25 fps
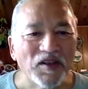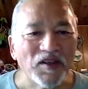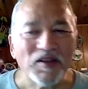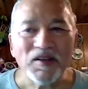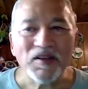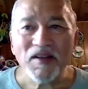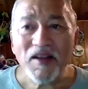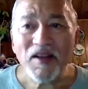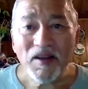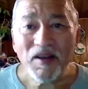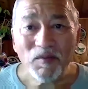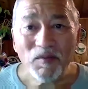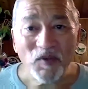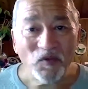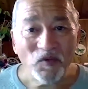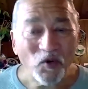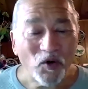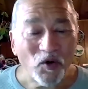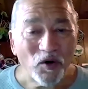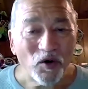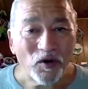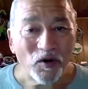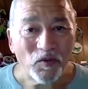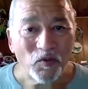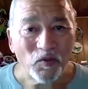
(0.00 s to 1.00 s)
And
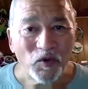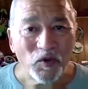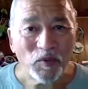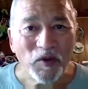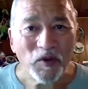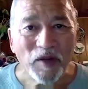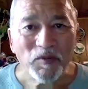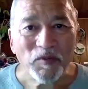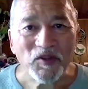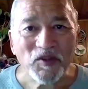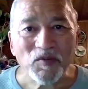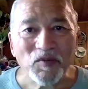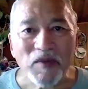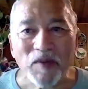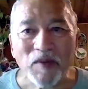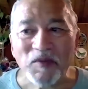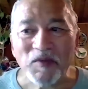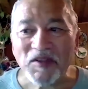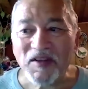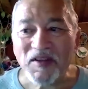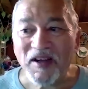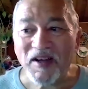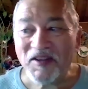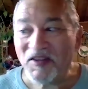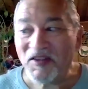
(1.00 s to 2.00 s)
before we published
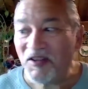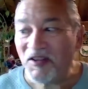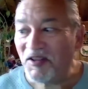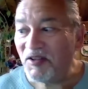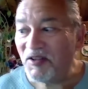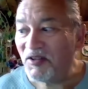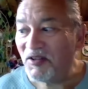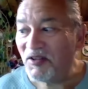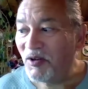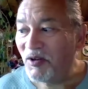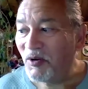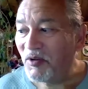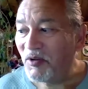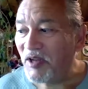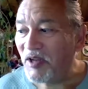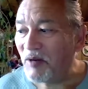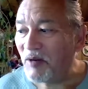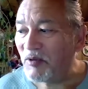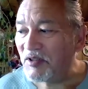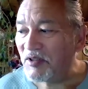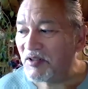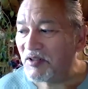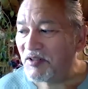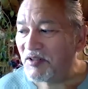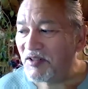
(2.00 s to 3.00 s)
Mamaskatch, I didn't know that
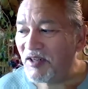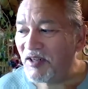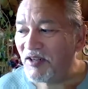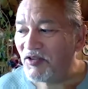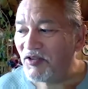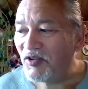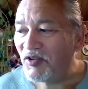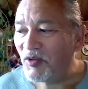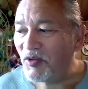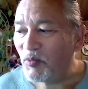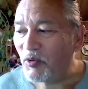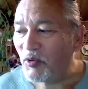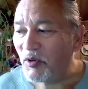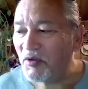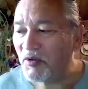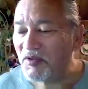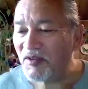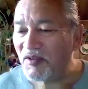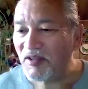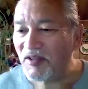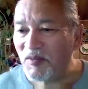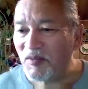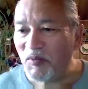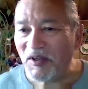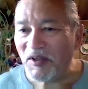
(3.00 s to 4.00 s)
was a stage in the
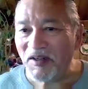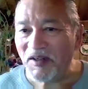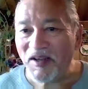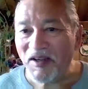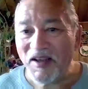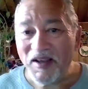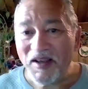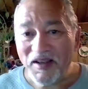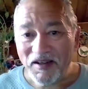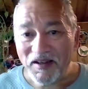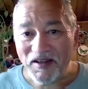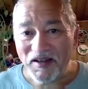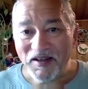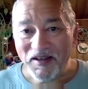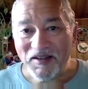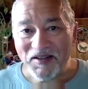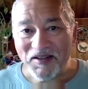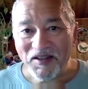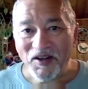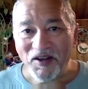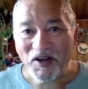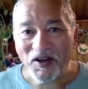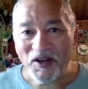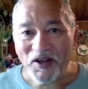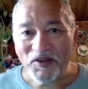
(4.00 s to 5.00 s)
process. But yes,
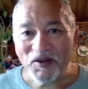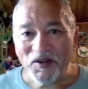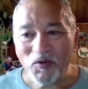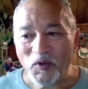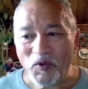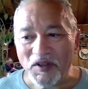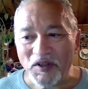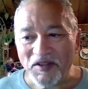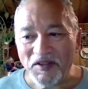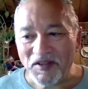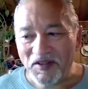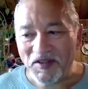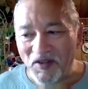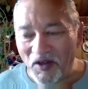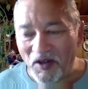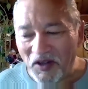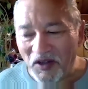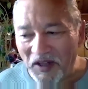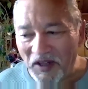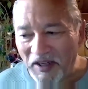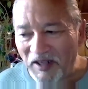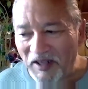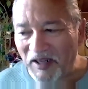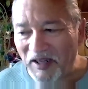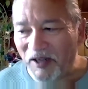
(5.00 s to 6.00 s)
the author, once it's
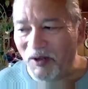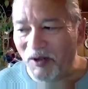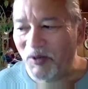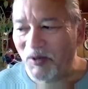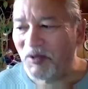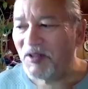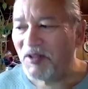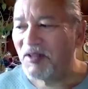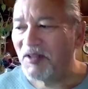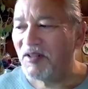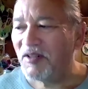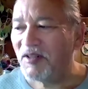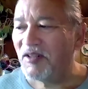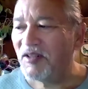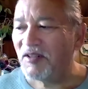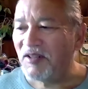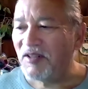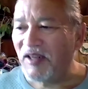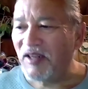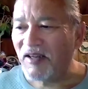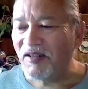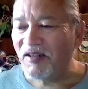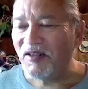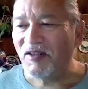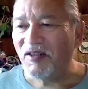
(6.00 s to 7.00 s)
all laid out and the
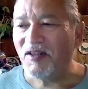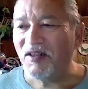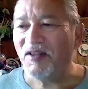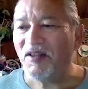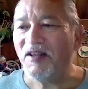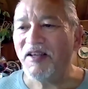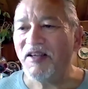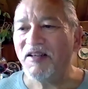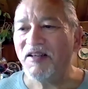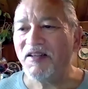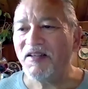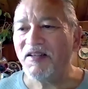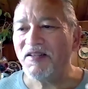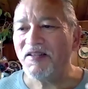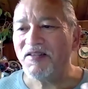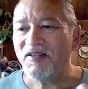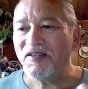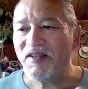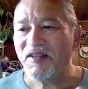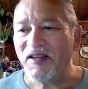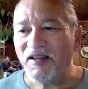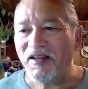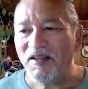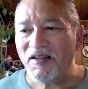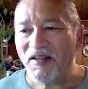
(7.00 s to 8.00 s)
technical edit is
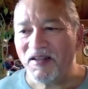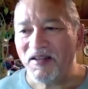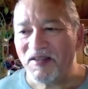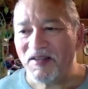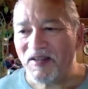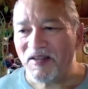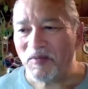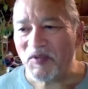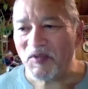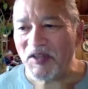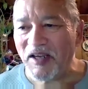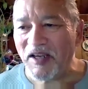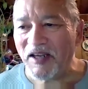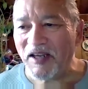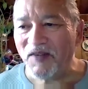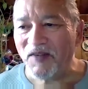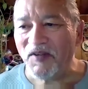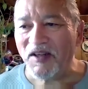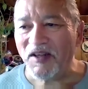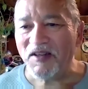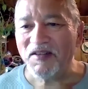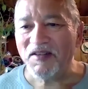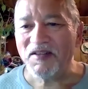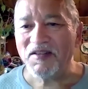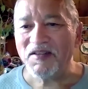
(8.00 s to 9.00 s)
done, the substantive
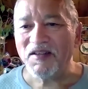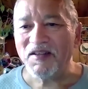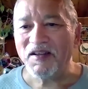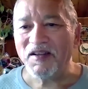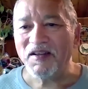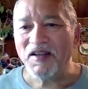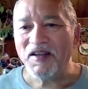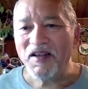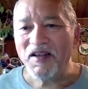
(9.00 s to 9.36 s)
edit is done,